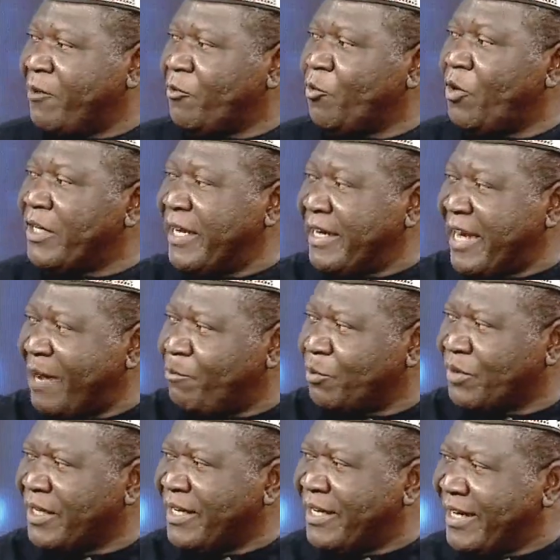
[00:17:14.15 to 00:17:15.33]
What then happened?
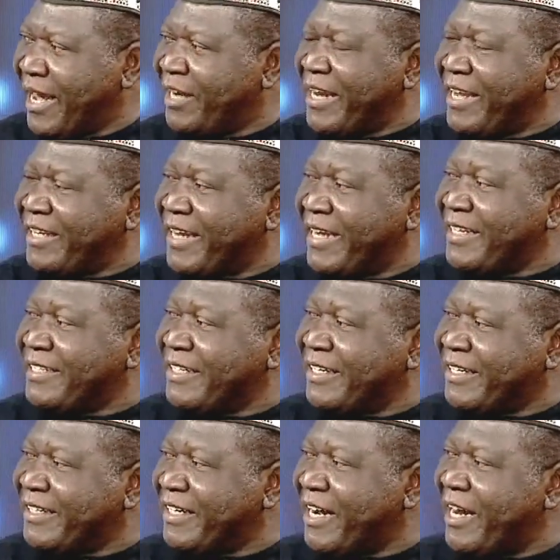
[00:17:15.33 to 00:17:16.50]
That is the
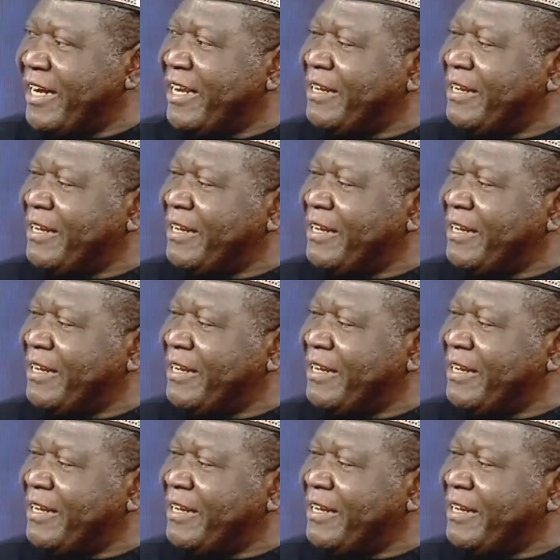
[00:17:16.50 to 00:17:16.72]
critical